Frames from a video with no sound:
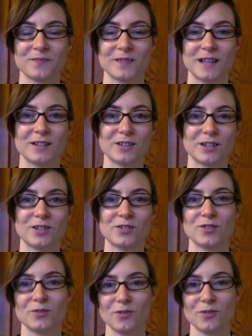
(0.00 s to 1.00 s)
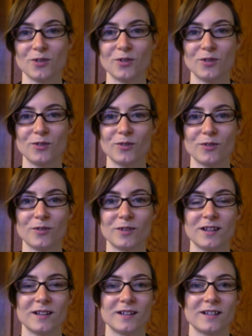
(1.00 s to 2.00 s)
in control,
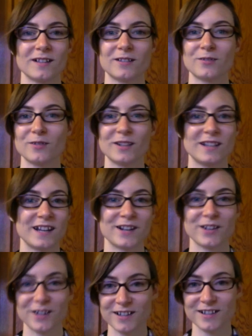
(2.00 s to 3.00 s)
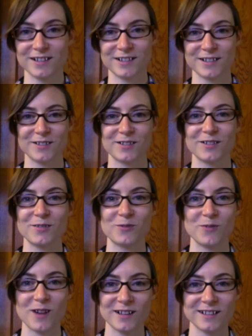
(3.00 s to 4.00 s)
gregarious
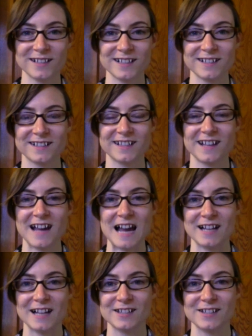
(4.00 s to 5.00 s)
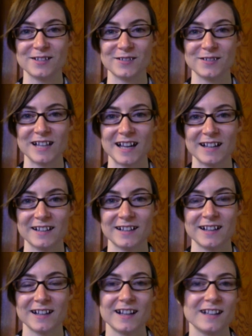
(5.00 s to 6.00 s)
quality that they had to do that.
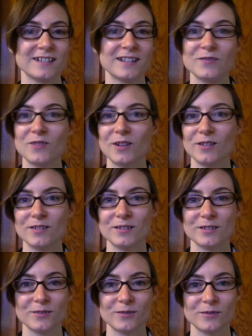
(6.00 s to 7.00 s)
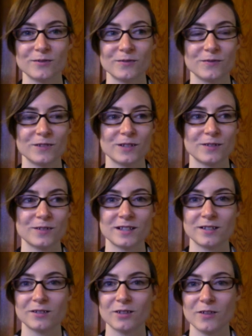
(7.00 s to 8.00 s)
And then I've also,
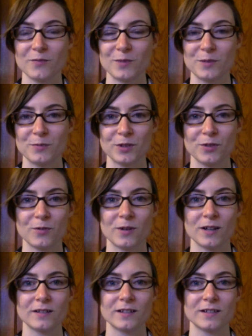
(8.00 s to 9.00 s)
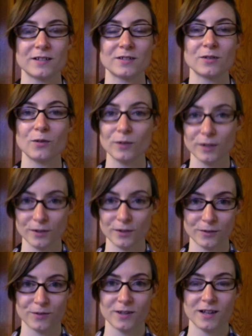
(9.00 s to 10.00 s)
seen a lot of people who are the
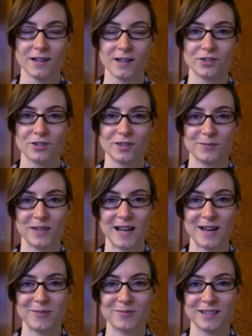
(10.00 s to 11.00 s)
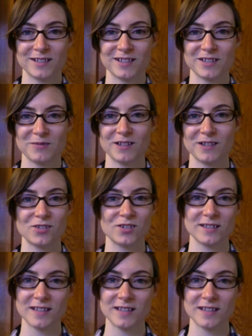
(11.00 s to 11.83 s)
solo ship captains, where it's just